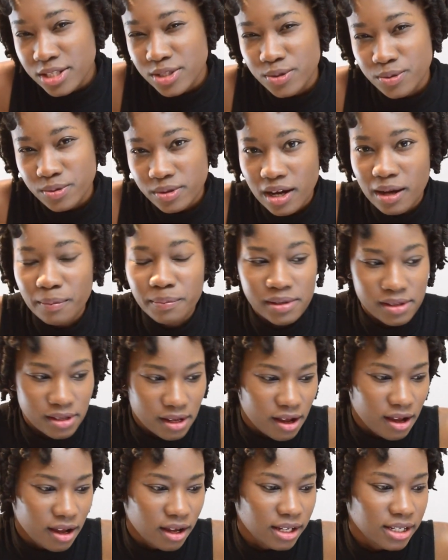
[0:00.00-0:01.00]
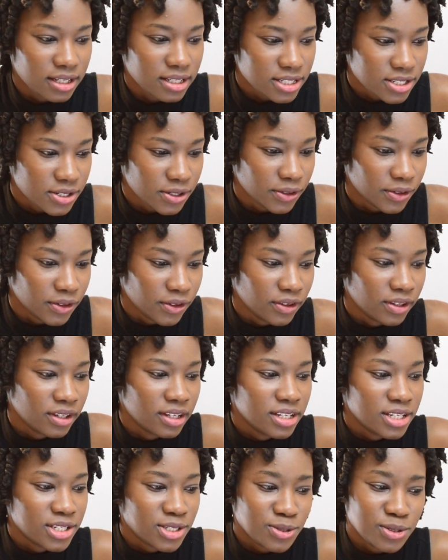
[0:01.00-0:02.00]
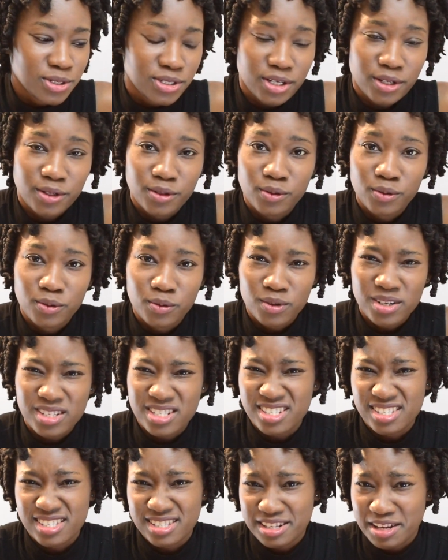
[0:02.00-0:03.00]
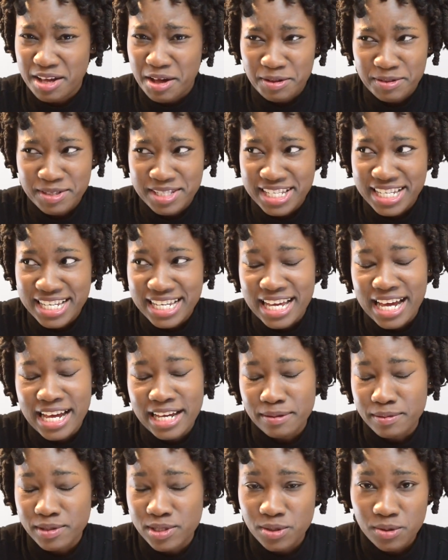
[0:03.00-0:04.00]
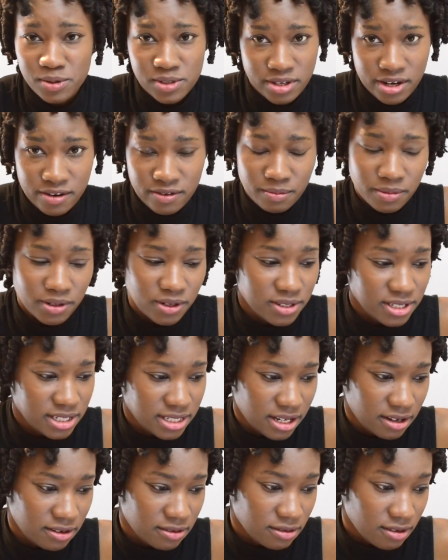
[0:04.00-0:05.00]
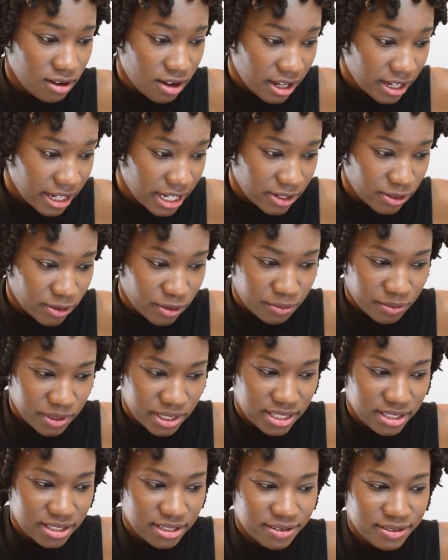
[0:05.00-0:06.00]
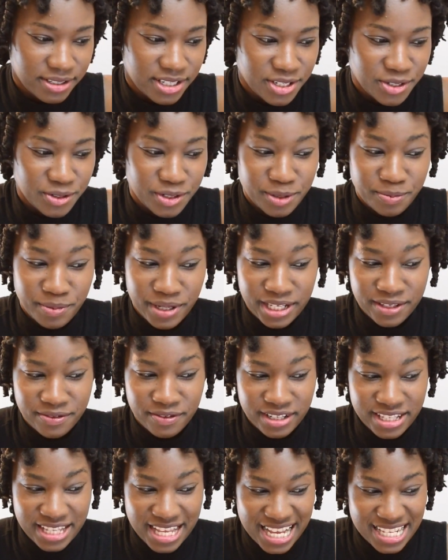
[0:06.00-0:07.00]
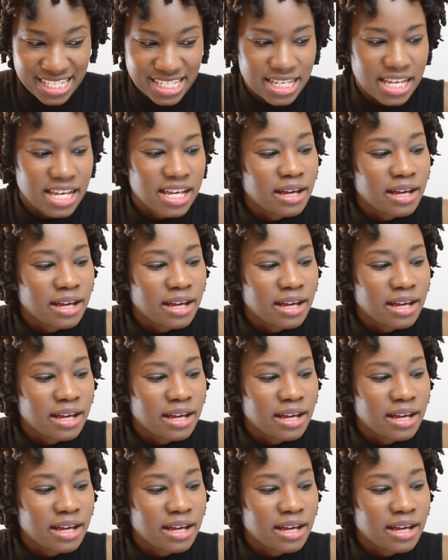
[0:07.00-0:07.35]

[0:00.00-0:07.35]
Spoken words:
do not belong to Susan Wojcicki. I am so sorry if I'm pronouncing that wrong. I don't mean disrespect for that.